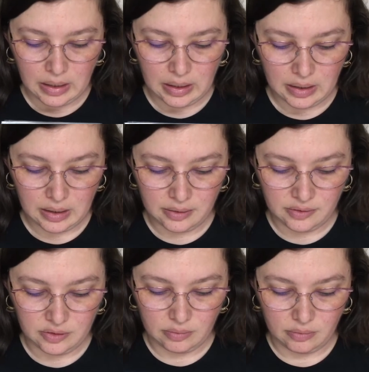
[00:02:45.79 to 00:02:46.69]
And
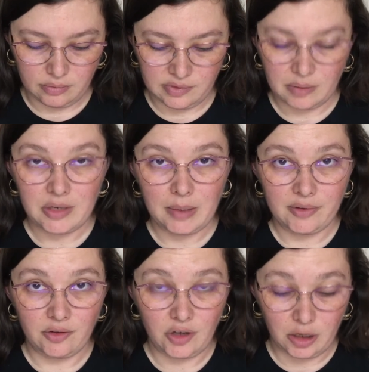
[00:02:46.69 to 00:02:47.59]
sometimes
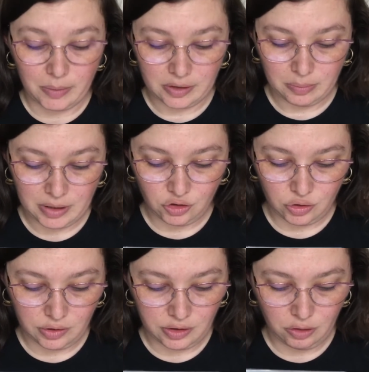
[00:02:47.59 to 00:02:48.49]
I'll talk about the picture
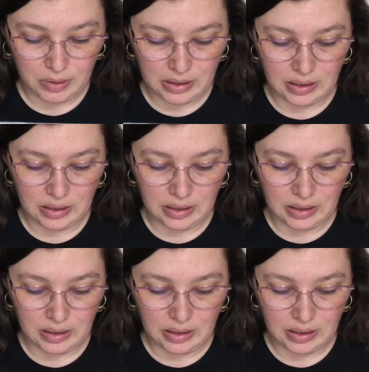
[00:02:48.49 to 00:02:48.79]
a little bit.